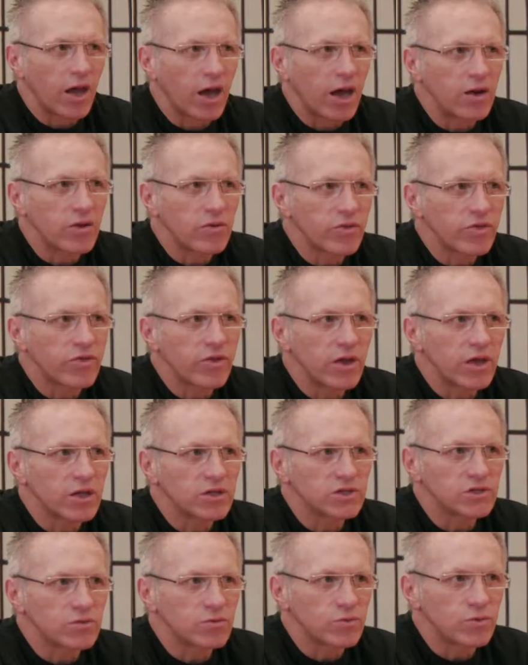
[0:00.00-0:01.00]
I don't think
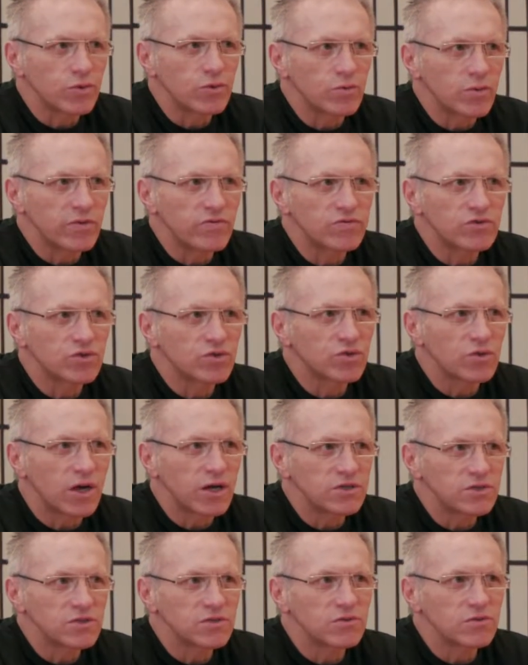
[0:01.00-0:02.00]
it's a room of
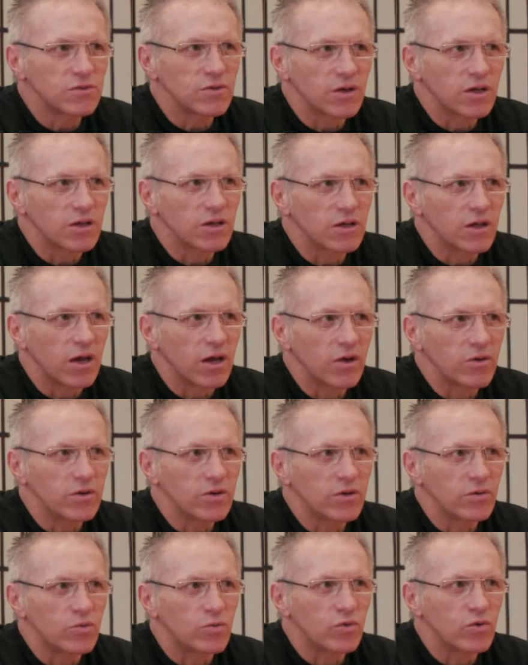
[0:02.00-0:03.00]
trust right now,
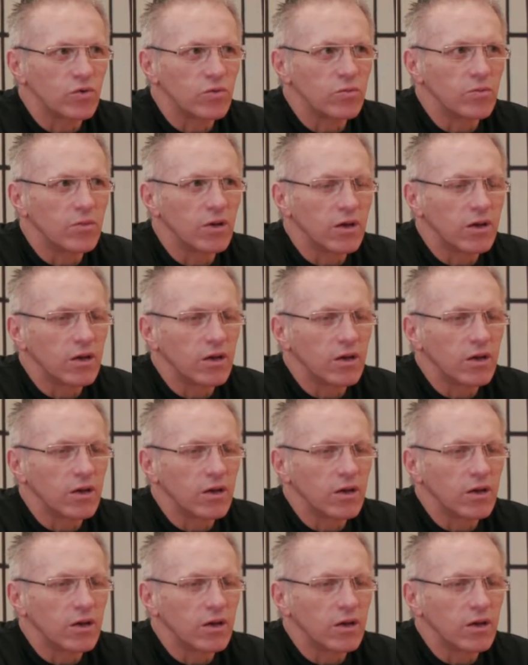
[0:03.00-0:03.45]
a room